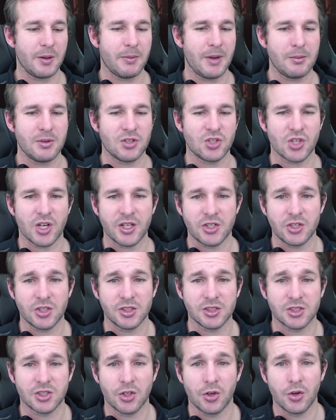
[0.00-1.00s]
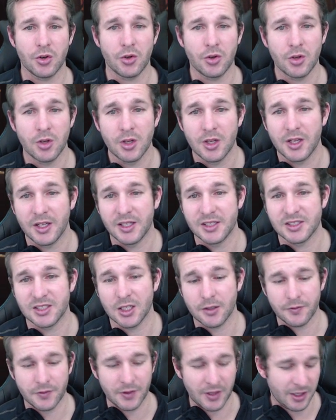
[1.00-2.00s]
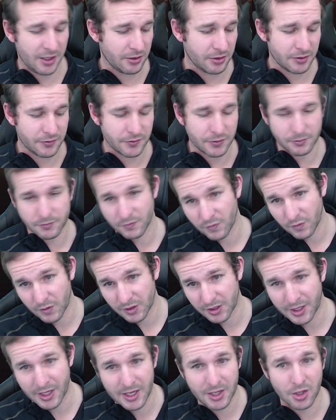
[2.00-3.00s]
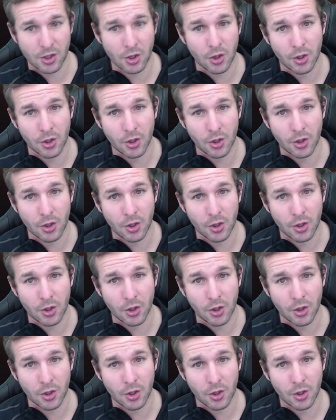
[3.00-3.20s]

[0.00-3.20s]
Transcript: maybe changing it so instead of healing from the get-go,